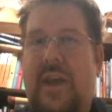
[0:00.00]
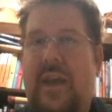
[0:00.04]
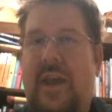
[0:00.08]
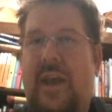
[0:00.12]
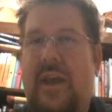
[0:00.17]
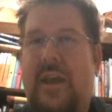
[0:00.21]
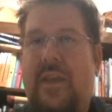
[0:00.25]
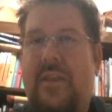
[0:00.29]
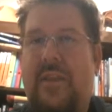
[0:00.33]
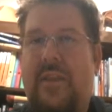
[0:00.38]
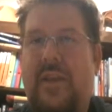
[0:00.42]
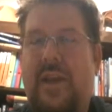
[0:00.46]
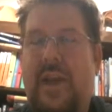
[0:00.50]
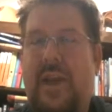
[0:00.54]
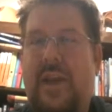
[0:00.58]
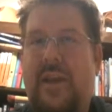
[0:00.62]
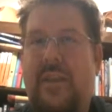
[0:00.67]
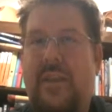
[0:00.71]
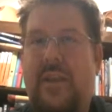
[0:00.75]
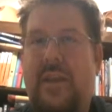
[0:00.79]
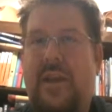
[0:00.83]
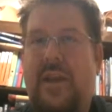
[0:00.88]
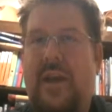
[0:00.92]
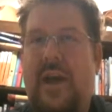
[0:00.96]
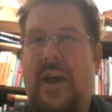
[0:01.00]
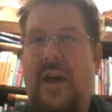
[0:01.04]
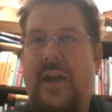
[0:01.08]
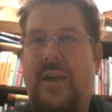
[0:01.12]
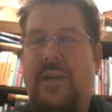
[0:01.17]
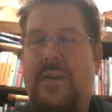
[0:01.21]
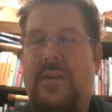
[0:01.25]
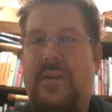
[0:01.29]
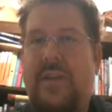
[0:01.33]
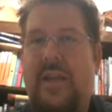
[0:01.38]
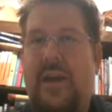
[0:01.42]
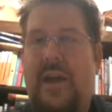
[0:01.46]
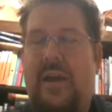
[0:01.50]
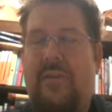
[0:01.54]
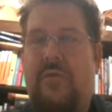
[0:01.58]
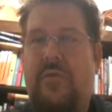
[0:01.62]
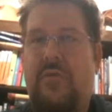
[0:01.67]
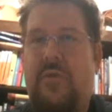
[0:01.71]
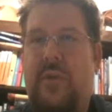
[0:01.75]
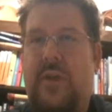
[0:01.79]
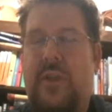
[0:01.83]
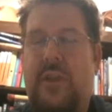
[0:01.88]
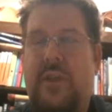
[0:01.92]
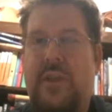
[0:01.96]
and the guys that I've
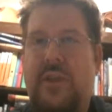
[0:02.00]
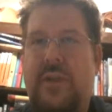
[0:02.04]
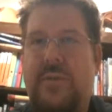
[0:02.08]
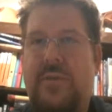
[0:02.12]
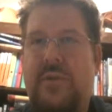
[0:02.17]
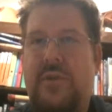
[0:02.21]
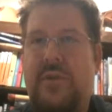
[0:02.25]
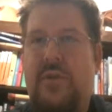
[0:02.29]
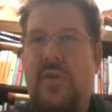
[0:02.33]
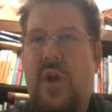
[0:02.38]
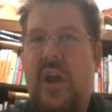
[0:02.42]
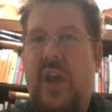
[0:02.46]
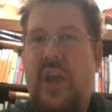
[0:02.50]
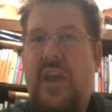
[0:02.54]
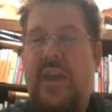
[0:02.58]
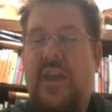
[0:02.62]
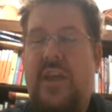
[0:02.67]
really looked up to,